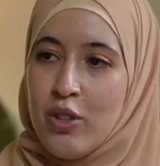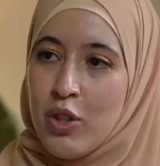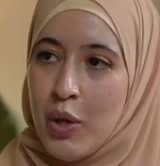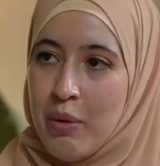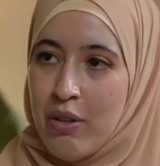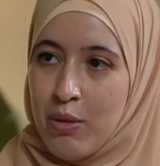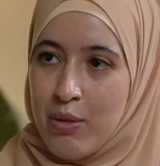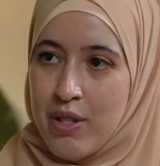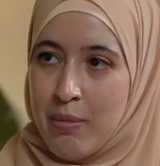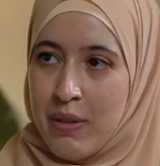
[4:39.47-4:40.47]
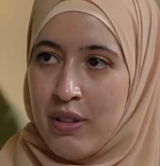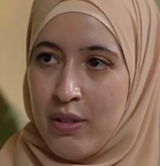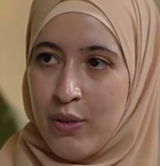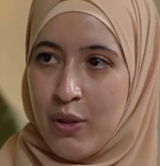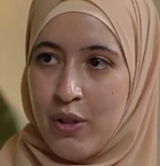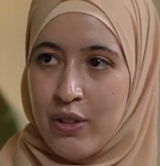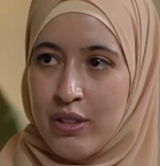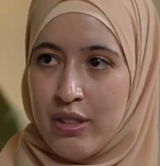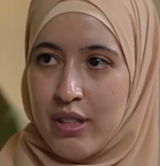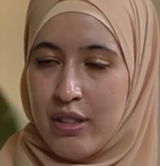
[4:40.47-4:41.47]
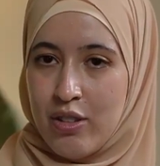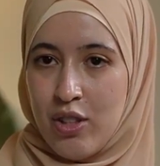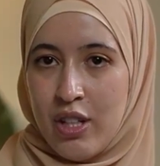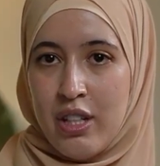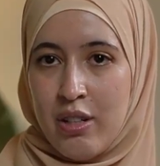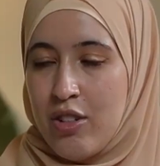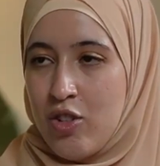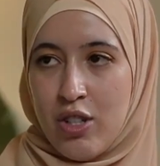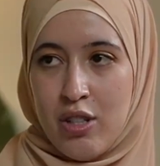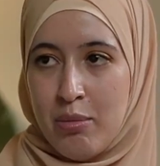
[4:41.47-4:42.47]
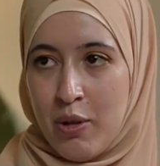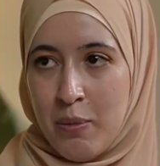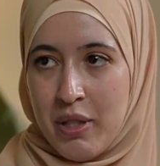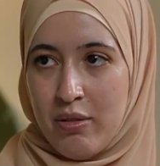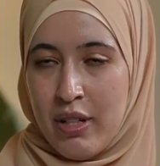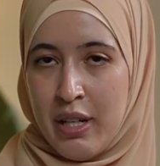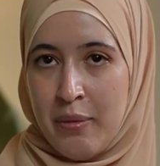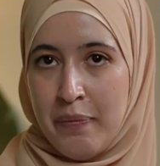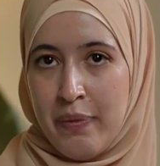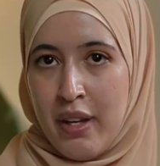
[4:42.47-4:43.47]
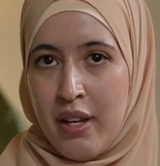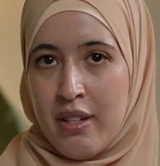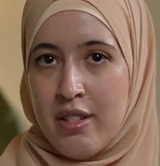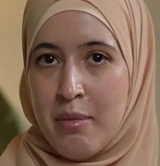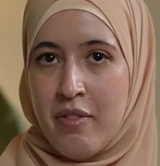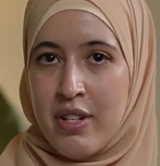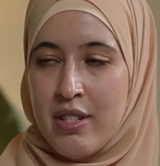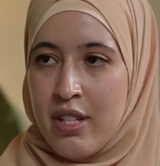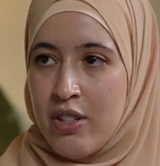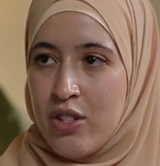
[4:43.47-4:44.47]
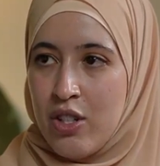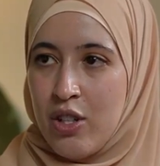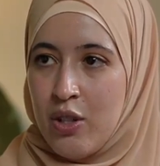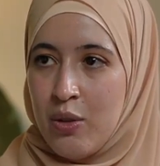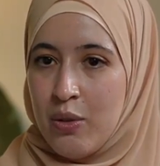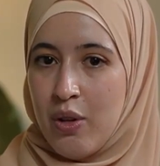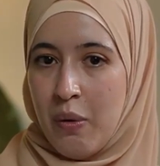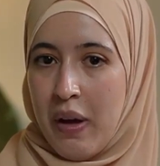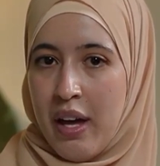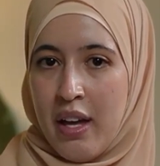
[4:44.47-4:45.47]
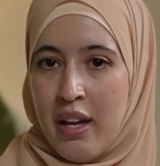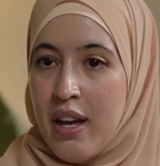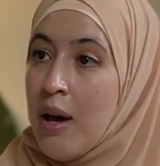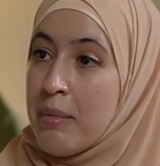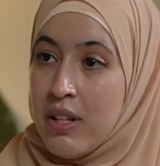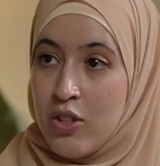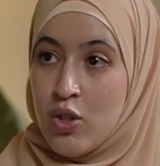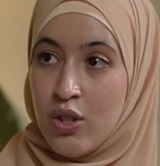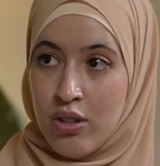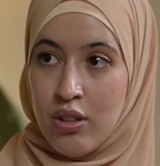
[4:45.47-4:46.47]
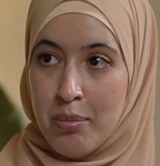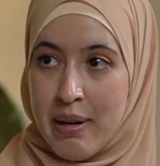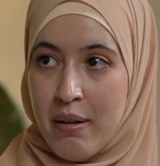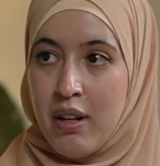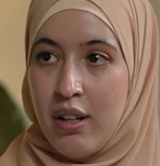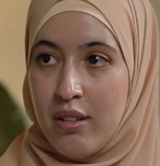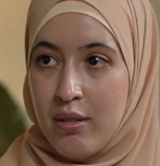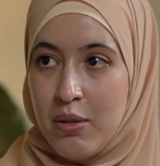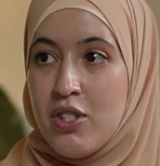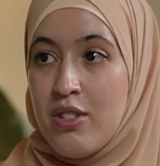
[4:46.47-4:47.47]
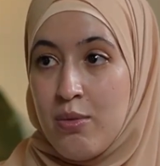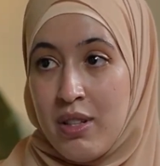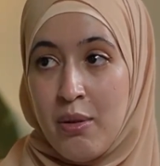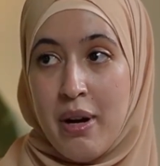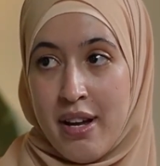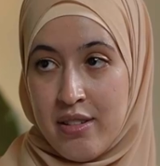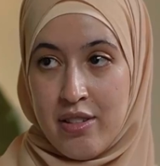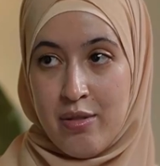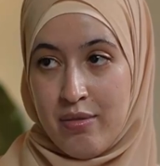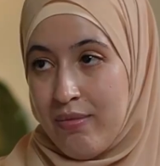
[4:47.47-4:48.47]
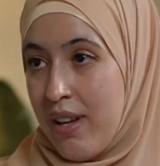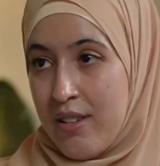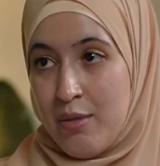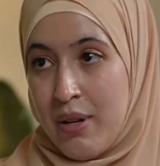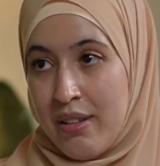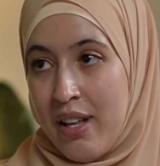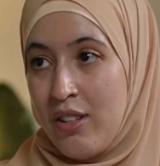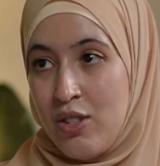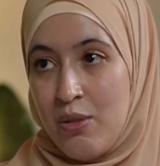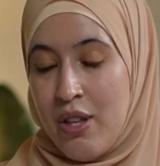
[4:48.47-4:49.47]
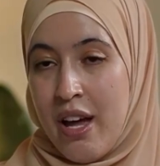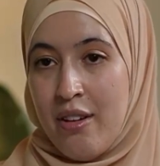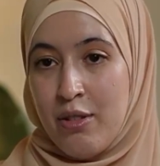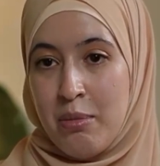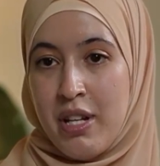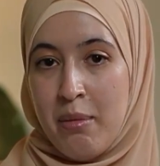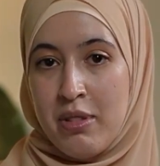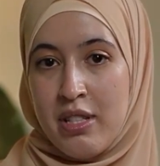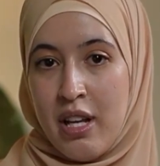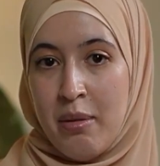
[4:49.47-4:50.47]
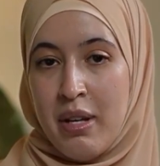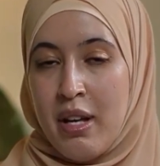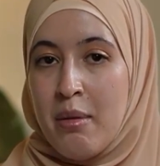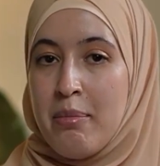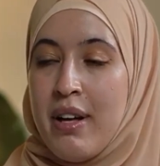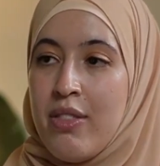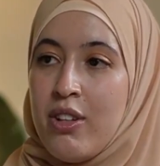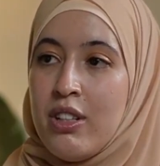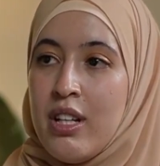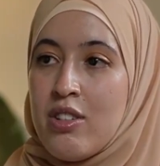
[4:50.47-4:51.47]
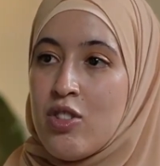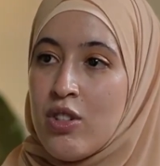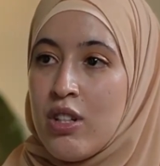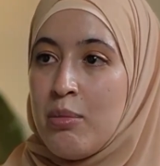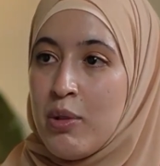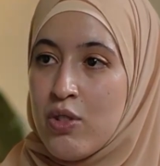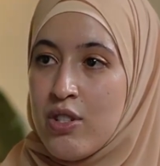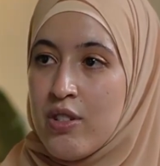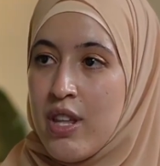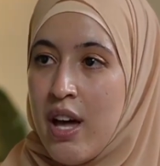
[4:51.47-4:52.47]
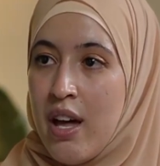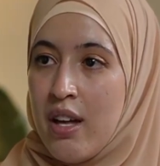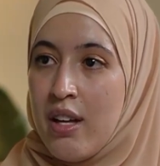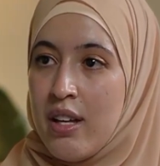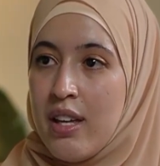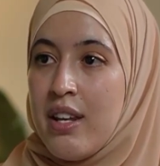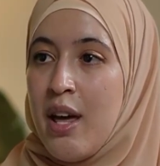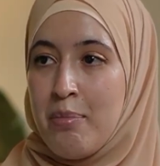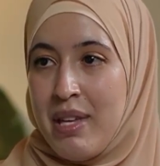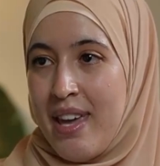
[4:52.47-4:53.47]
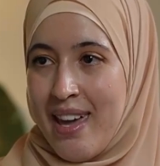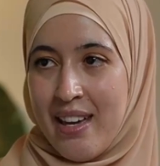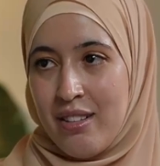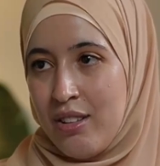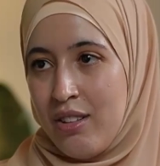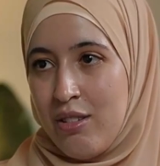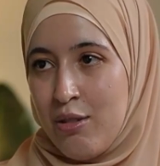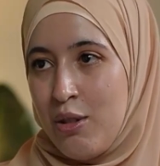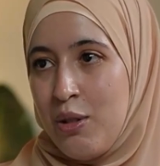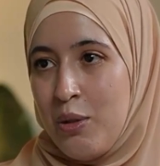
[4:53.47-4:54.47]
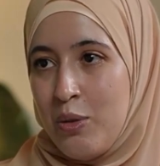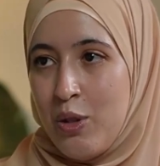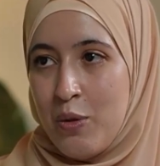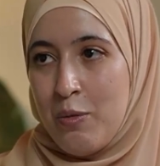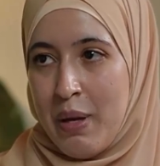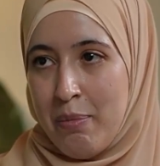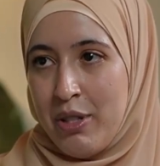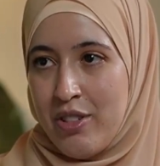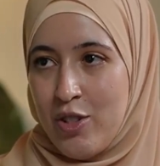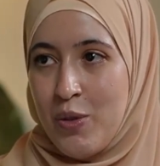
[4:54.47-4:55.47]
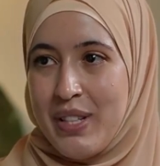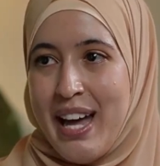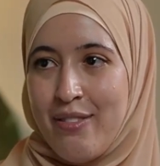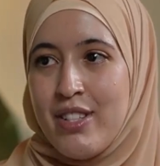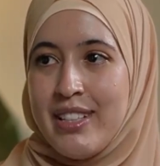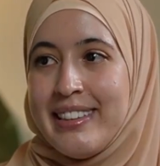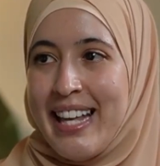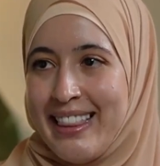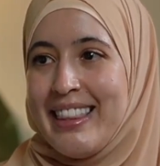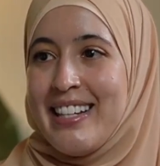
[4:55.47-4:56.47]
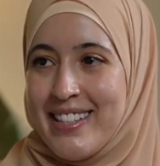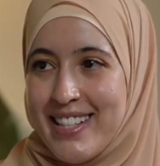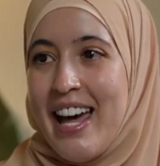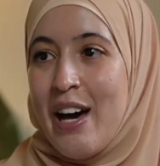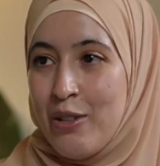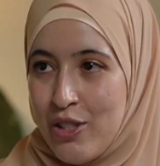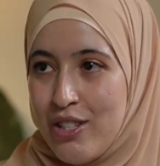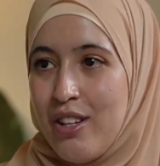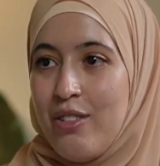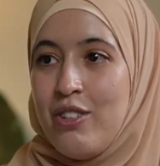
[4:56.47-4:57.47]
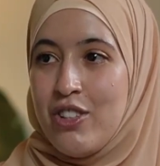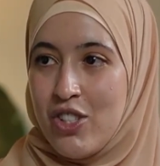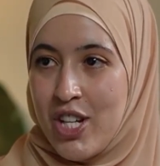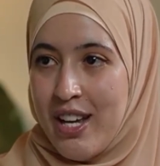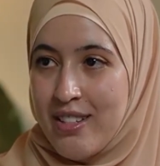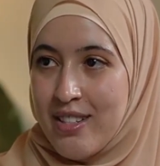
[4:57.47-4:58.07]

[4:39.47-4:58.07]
going through something difficult during a certain moment, right? Some of us tend to, okay, I'm going to journal about it, which is really wise as well. I do that from time to time. But there are like certain emotions that cannot be handled through those papers. You have to let things out of your chest.